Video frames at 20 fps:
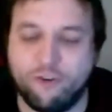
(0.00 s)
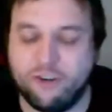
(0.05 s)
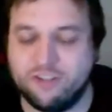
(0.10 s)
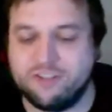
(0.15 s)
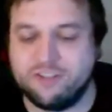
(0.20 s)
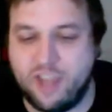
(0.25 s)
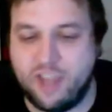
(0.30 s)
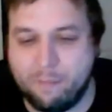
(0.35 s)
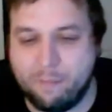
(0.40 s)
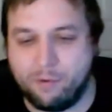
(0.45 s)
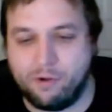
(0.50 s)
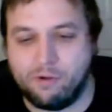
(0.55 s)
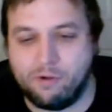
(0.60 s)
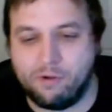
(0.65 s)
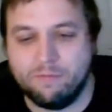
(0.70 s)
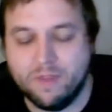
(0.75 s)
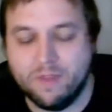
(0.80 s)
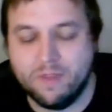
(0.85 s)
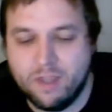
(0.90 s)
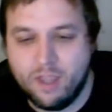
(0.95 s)

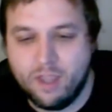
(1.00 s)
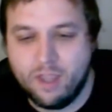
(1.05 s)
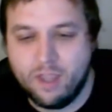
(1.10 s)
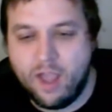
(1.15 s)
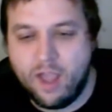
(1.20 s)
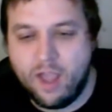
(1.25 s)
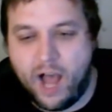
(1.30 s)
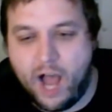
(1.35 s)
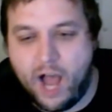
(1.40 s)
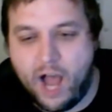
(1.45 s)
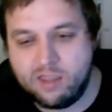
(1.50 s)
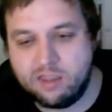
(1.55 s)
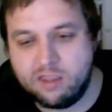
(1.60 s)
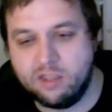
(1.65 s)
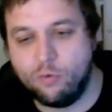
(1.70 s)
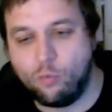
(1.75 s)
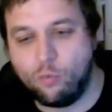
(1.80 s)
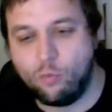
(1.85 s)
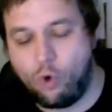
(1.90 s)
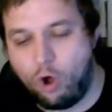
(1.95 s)
example, I
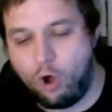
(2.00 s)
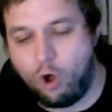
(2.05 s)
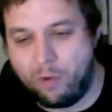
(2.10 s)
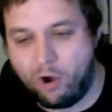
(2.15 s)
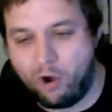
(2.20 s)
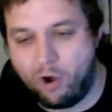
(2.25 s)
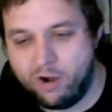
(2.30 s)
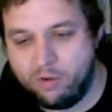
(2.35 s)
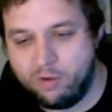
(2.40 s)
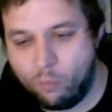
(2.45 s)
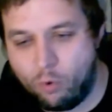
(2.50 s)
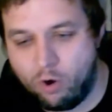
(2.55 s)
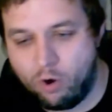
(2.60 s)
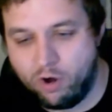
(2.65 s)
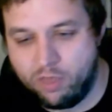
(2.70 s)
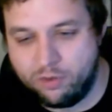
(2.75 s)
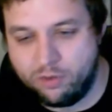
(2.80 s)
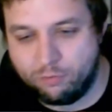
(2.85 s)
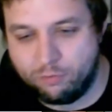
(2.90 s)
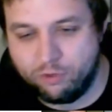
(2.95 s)
think Walmart, one
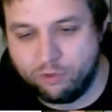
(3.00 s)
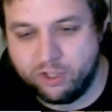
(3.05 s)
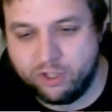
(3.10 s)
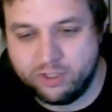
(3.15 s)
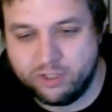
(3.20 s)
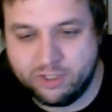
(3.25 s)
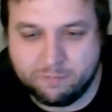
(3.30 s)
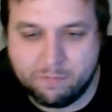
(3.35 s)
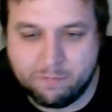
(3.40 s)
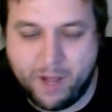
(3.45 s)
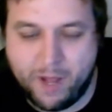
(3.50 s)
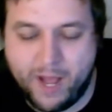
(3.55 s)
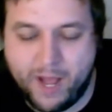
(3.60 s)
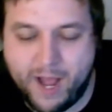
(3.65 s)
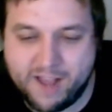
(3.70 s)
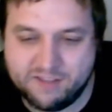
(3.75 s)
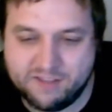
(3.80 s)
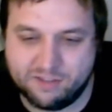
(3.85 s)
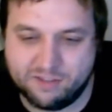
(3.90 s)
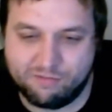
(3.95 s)
of the really
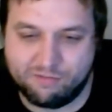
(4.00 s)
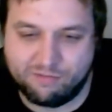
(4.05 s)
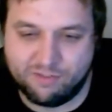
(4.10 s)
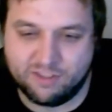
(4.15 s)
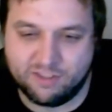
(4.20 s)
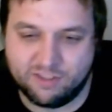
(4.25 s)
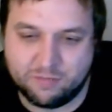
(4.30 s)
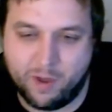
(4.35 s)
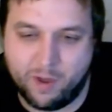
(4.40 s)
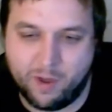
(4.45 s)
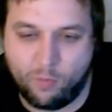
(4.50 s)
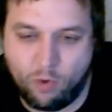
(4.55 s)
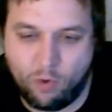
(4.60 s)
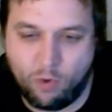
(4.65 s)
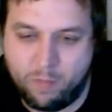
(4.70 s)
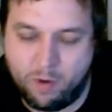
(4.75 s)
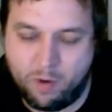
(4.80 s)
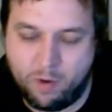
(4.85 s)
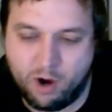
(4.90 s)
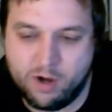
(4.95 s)
positive things about
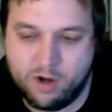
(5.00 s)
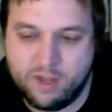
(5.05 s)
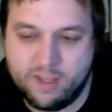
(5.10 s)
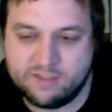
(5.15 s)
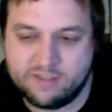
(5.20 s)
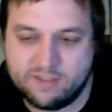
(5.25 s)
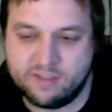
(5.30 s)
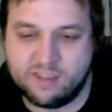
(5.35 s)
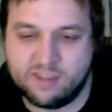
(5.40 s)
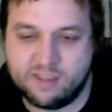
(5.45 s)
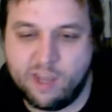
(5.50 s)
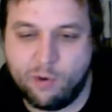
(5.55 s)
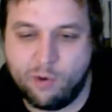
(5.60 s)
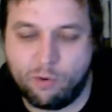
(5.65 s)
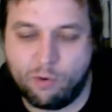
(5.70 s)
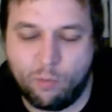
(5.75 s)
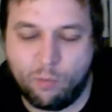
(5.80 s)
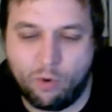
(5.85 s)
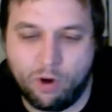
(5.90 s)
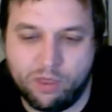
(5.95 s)
Walmart is that they
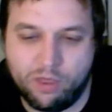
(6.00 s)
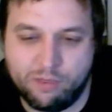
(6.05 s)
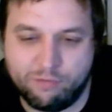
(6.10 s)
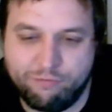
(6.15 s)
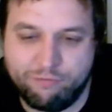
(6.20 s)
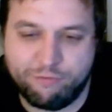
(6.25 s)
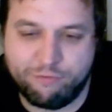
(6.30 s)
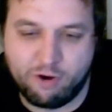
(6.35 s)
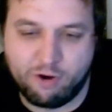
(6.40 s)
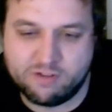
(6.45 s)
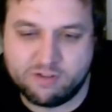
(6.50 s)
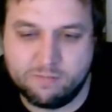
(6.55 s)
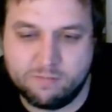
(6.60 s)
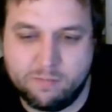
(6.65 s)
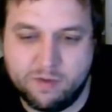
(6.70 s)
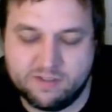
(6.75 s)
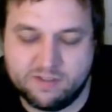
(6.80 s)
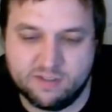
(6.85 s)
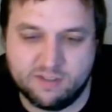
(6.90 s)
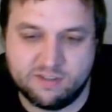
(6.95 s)
were one of the first
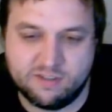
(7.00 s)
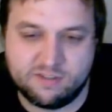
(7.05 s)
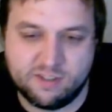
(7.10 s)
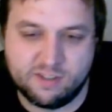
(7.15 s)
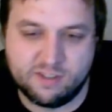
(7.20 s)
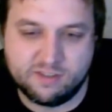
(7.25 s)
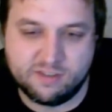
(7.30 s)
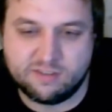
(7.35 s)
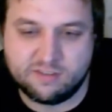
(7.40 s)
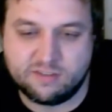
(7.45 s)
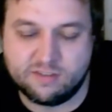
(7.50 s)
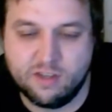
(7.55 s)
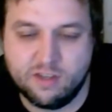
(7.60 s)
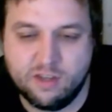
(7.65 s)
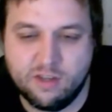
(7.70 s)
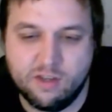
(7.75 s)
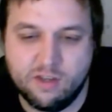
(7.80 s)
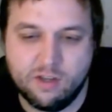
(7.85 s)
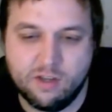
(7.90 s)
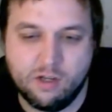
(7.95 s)
businesses
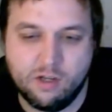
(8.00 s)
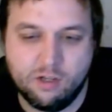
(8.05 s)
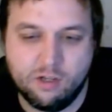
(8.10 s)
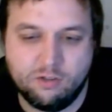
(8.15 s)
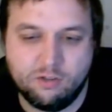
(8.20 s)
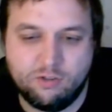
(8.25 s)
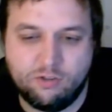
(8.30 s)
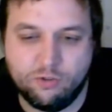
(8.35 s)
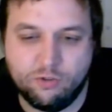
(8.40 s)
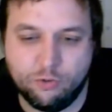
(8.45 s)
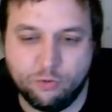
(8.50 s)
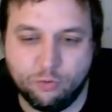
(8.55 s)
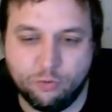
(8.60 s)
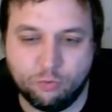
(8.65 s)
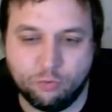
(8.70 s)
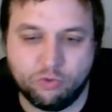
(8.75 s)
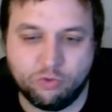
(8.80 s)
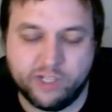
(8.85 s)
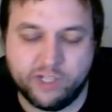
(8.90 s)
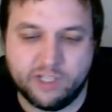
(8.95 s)
to
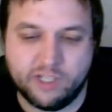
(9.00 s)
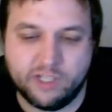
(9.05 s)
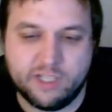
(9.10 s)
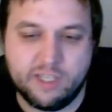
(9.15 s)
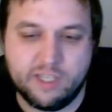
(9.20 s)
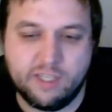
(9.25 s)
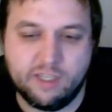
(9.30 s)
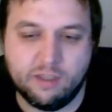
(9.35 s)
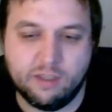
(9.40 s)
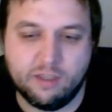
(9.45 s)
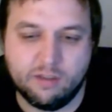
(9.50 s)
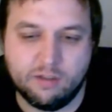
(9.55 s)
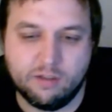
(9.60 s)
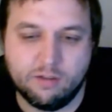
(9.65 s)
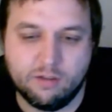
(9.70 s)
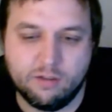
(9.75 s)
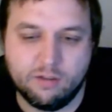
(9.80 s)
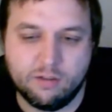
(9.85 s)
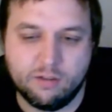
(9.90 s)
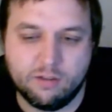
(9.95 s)
really
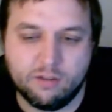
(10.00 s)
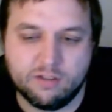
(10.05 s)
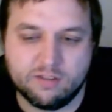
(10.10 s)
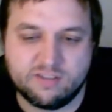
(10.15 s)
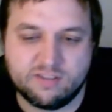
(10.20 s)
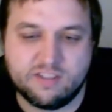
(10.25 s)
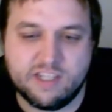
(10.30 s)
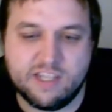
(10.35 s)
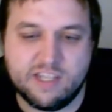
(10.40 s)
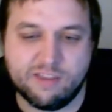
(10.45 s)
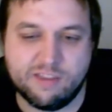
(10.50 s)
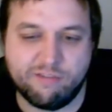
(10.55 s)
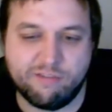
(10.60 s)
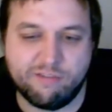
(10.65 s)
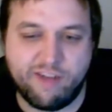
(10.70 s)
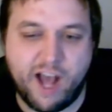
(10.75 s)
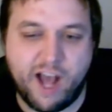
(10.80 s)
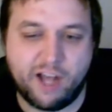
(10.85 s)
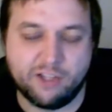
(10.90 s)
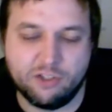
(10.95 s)
see the
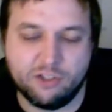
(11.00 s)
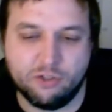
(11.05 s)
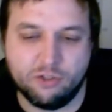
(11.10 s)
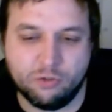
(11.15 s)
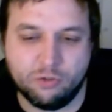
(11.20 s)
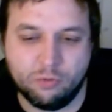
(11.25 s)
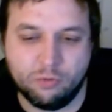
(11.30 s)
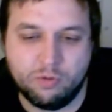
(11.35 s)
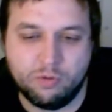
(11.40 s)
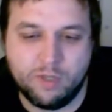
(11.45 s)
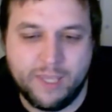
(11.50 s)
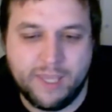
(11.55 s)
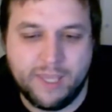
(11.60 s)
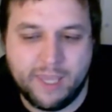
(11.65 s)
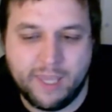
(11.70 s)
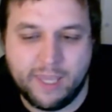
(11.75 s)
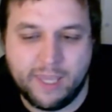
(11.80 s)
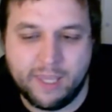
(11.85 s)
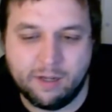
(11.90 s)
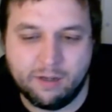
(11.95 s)
value
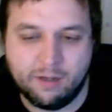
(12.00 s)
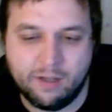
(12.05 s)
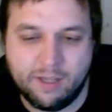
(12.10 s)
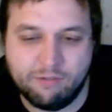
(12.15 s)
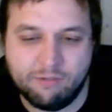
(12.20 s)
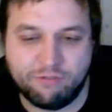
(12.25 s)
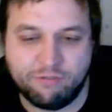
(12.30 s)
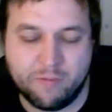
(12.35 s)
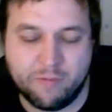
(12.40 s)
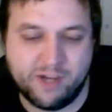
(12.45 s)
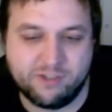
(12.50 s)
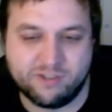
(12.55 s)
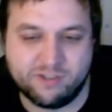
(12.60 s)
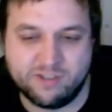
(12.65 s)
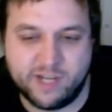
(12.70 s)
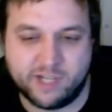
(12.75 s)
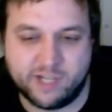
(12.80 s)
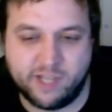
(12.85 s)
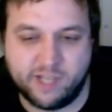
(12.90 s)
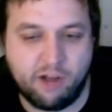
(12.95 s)
in information
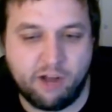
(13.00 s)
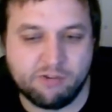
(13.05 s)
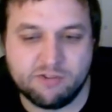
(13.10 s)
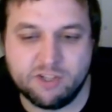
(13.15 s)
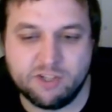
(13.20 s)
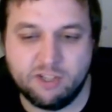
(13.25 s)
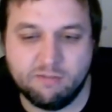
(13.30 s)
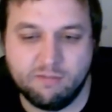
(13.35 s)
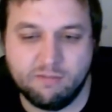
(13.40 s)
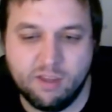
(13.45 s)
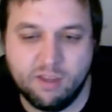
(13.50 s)
technology.